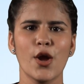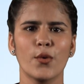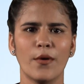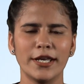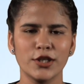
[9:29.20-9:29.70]

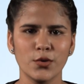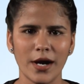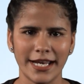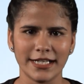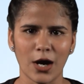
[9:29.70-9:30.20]
When you
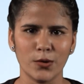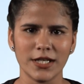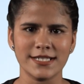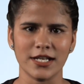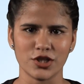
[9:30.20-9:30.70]
encounter
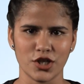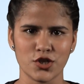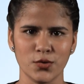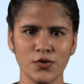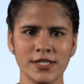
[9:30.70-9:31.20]
such
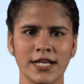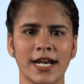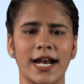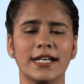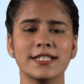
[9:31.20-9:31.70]
issues,
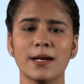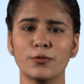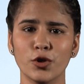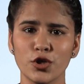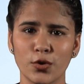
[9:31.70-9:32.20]
it is up
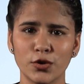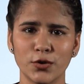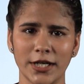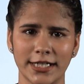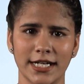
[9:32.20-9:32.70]
to you to
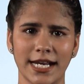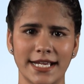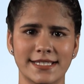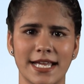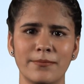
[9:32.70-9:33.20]

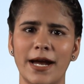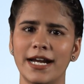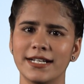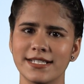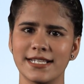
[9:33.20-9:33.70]
recognize them
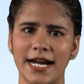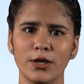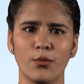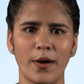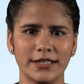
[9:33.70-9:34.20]
and
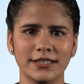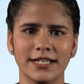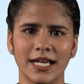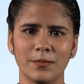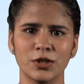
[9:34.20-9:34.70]
decide whether the
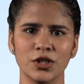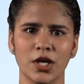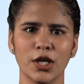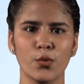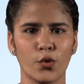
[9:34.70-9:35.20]
game
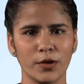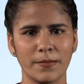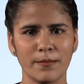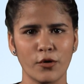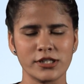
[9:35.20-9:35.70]
theory would
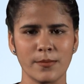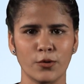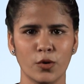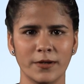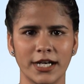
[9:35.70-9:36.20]
be most
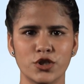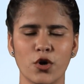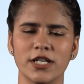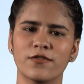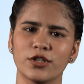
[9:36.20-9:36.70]
appropriate
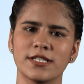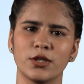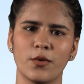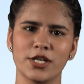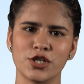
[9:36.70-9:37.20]
choice for the
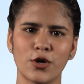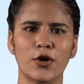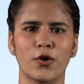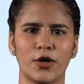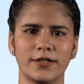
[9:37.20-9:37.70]
situation or
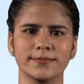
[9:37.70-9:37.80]
not.